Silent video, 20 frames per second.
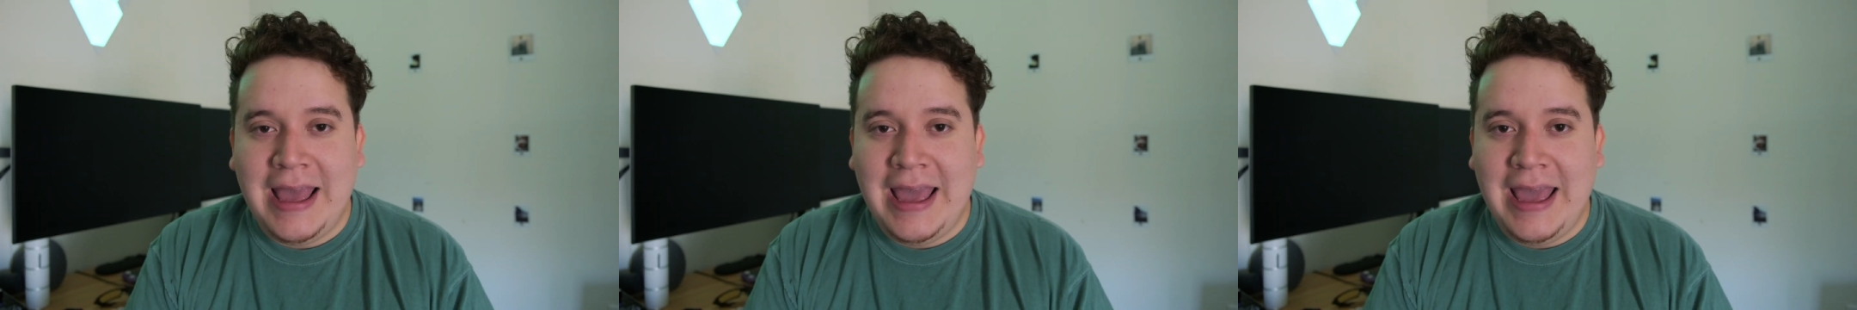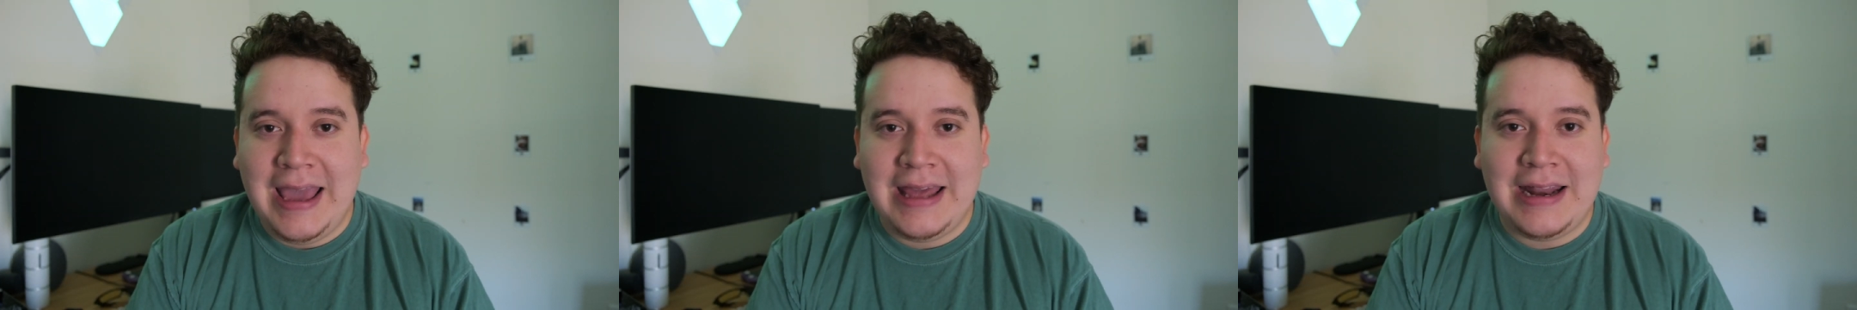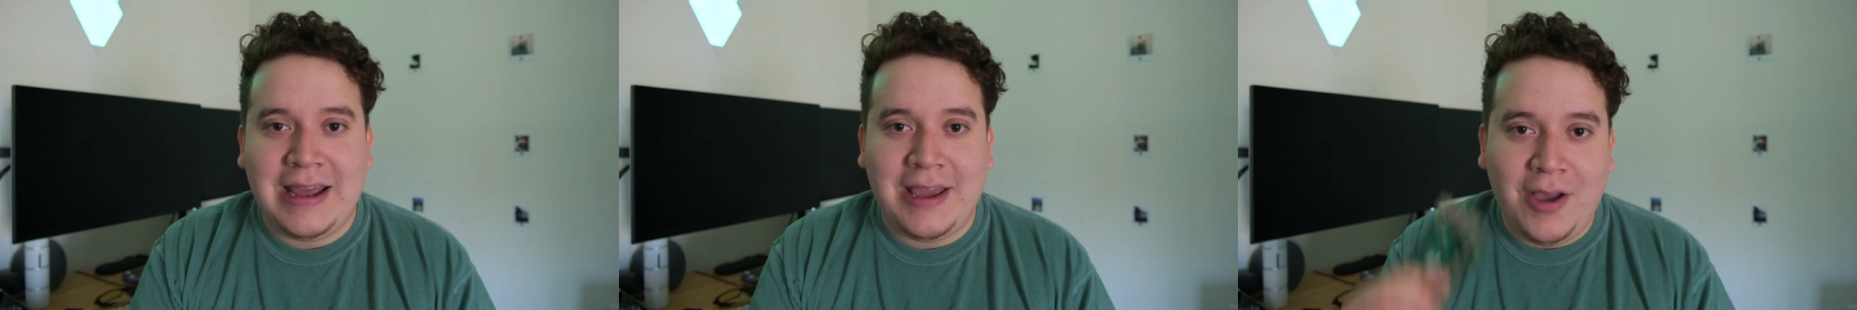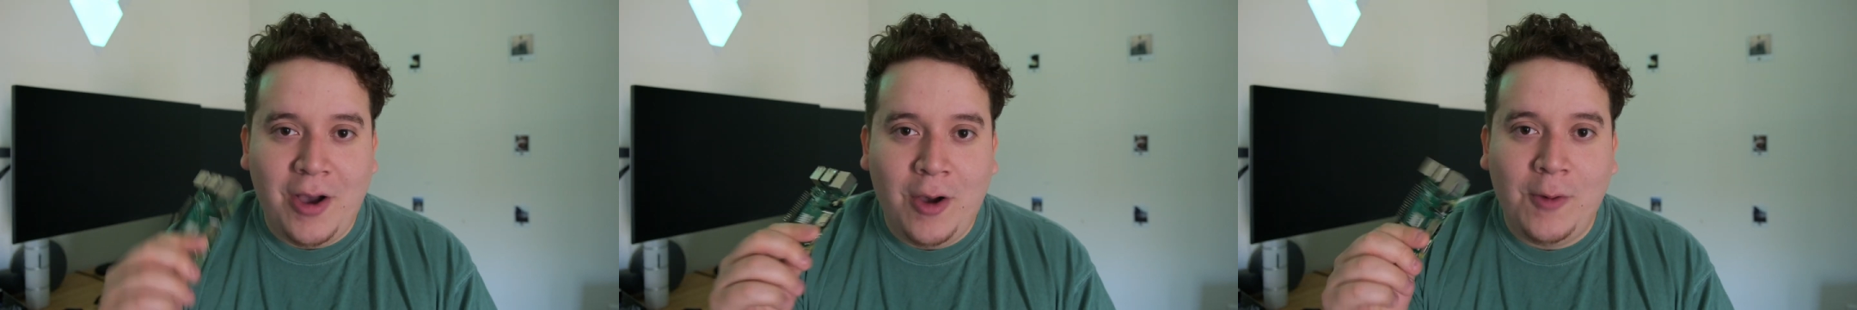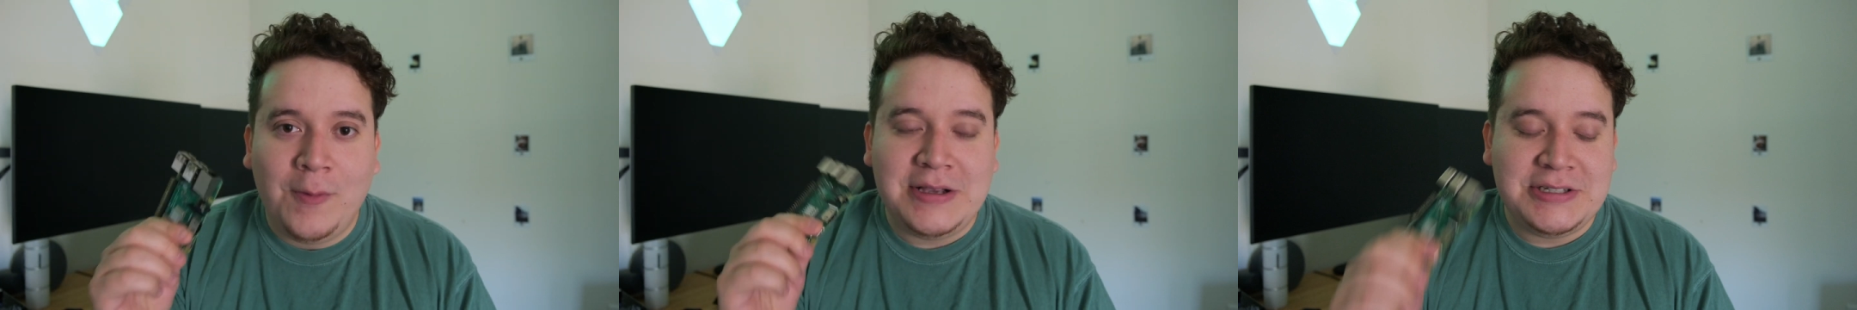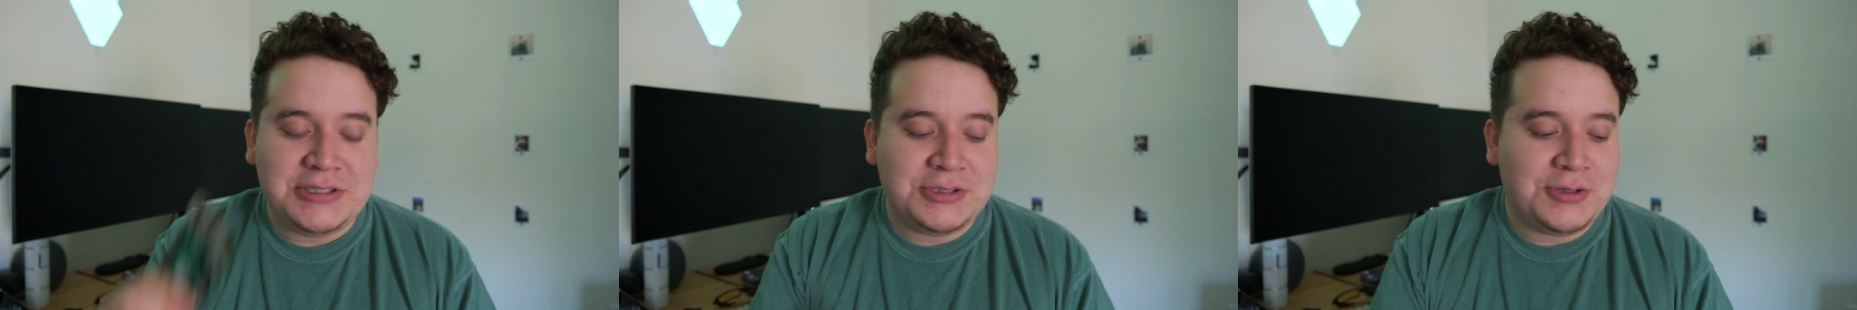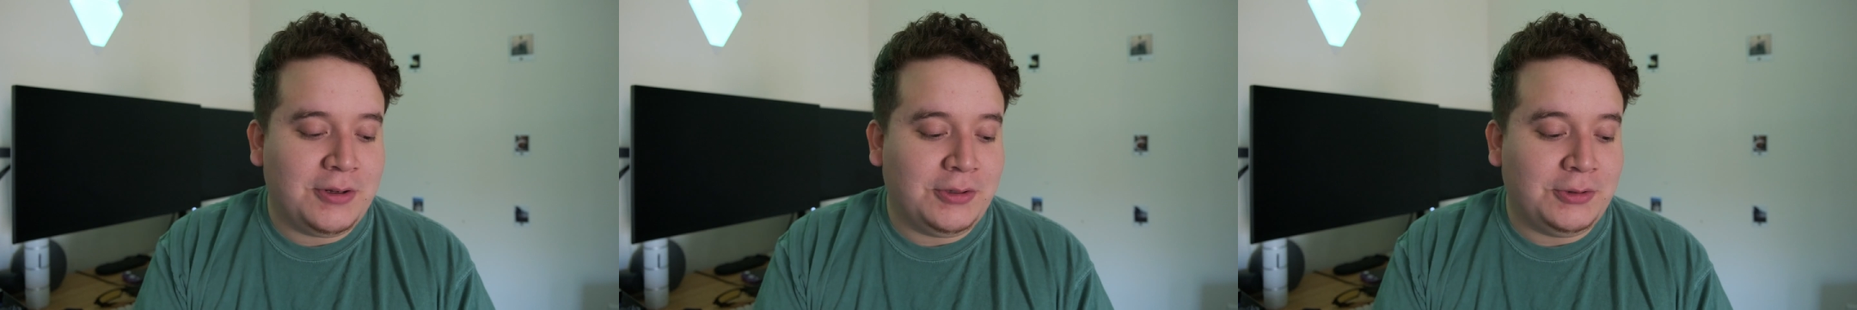and I always
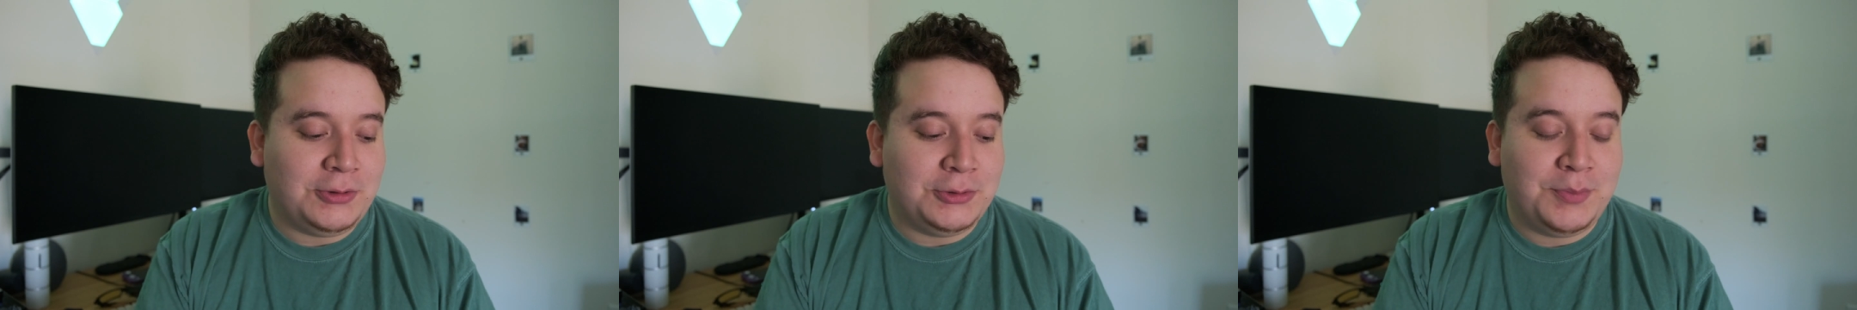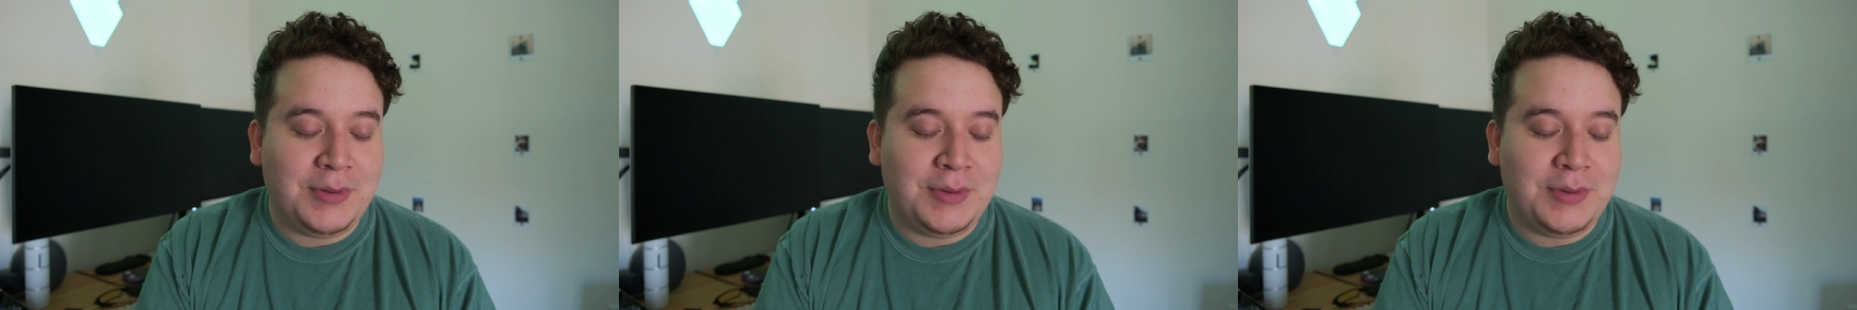struggle.